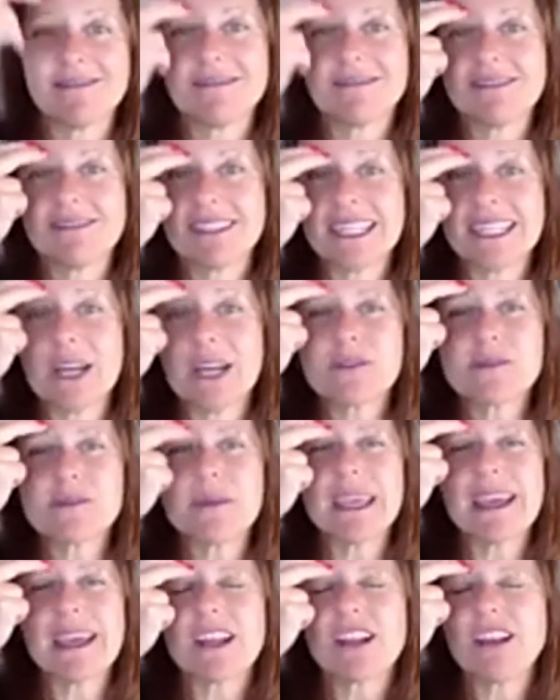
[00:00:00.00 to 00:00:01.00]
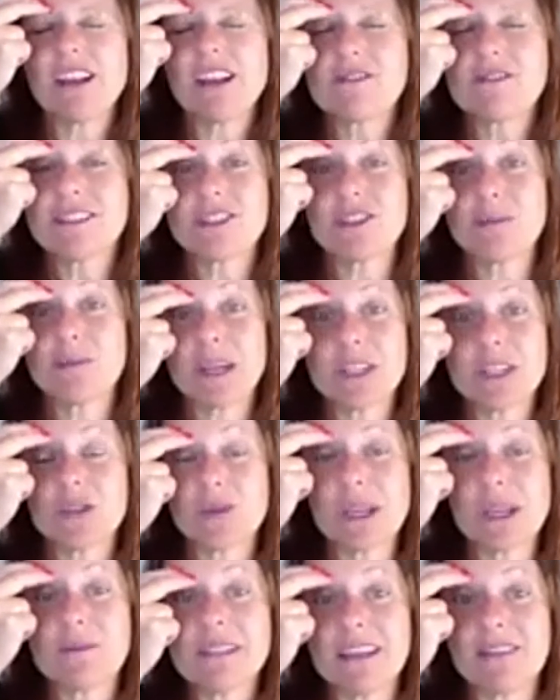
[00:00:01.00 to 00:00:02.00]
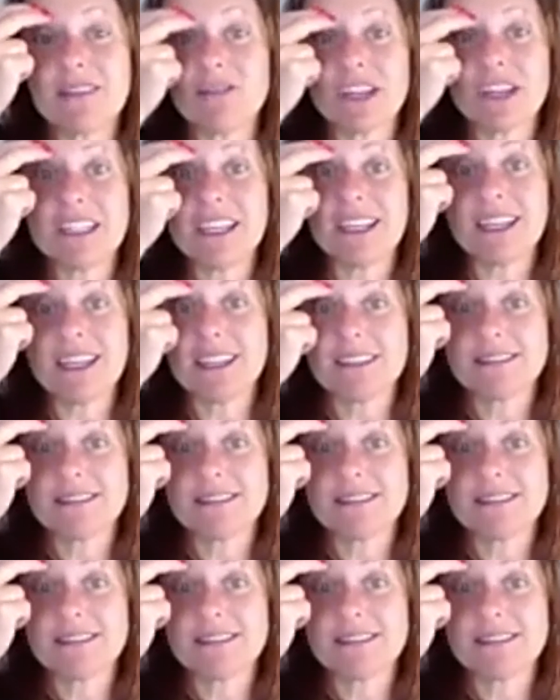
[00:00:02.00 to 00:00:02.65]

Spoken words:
that helps me get closer to my dreams every day.